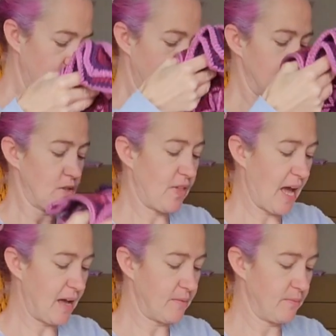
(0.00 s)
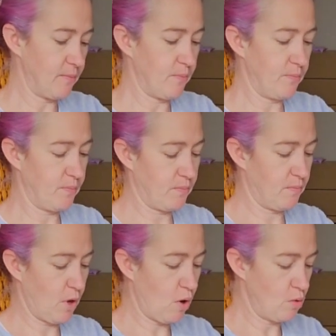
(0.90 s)
So that
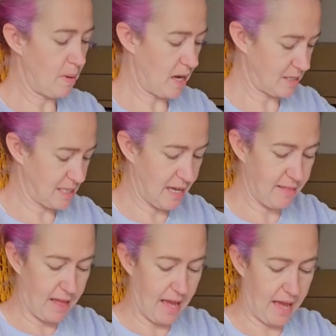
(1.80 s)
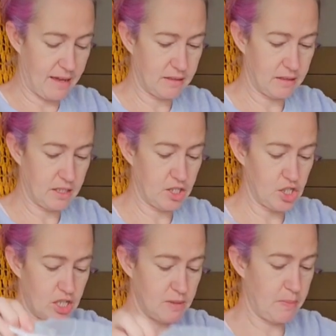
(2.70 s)
whole basket there can
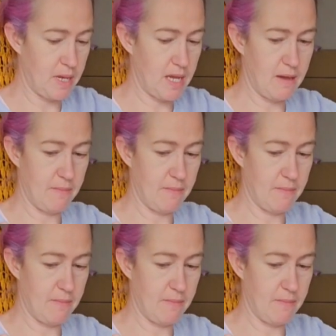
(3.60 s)
just be